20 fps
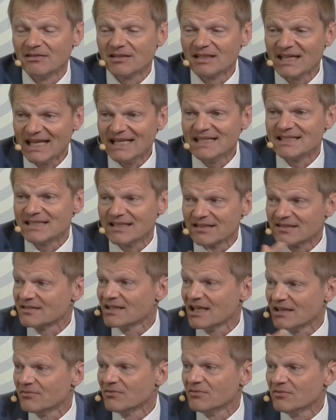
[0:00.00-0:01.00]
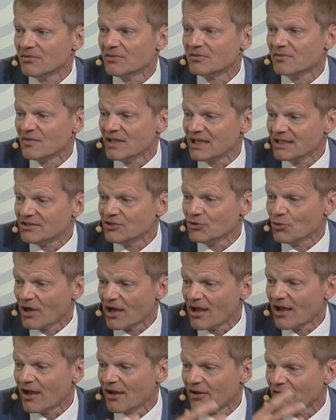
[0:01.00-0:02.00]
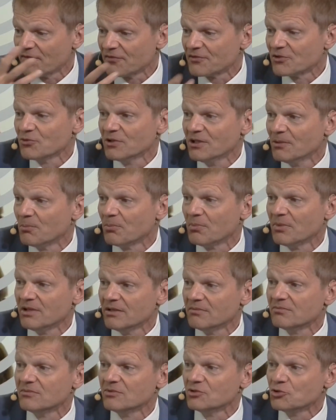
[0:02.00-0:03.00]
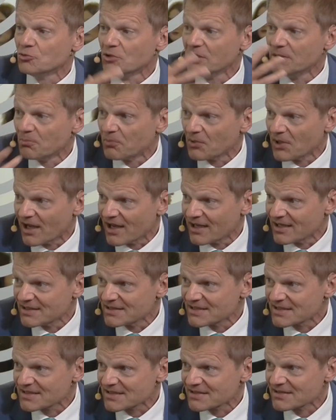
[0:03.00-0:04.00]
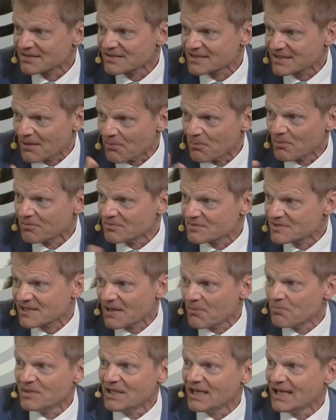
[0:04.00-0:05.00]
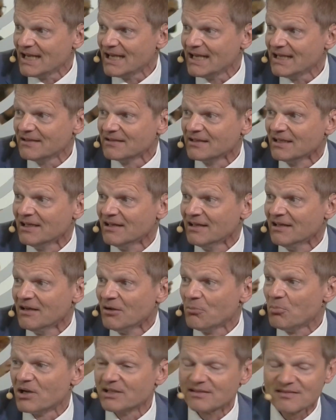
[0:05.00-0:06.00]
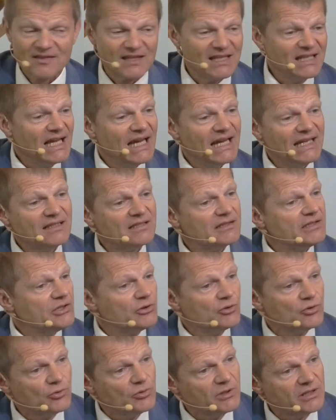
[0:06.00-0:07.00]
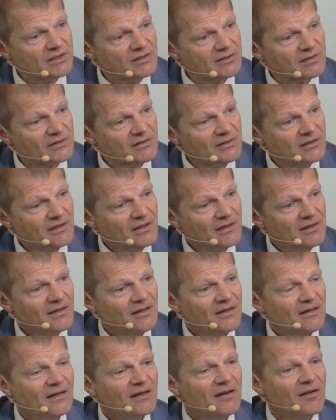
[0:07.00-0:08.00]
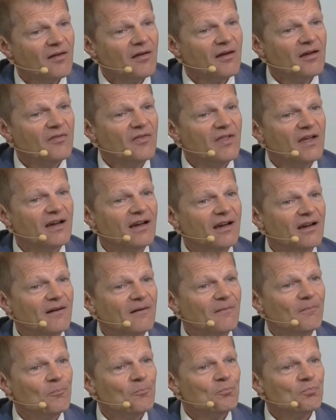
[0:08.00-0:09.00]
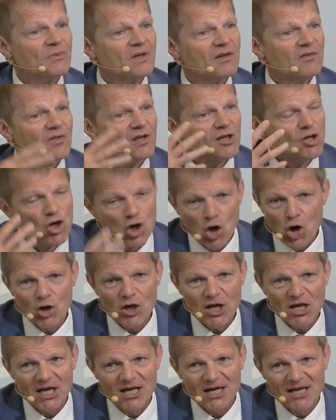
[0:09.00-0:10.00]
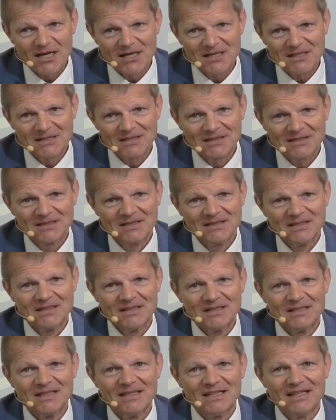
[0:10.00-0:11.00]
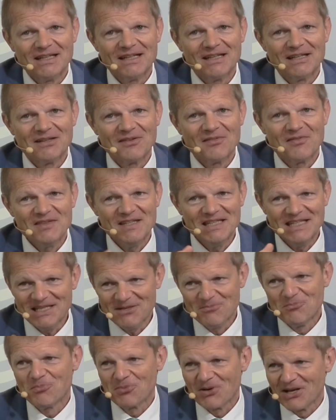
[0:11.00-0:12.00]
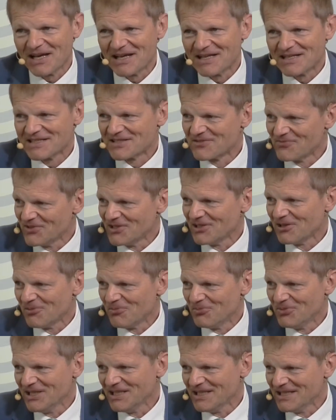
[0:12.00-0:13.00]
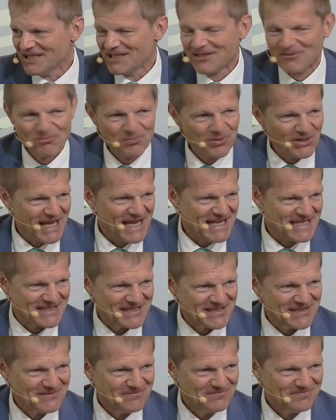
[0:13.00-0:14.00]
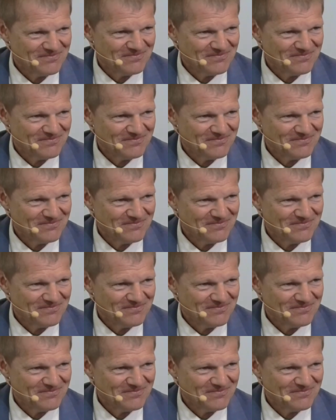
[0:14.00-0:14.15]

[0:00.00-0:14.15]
cases that you have to do implants someday, but the later you do it, the longer the implants will be in place.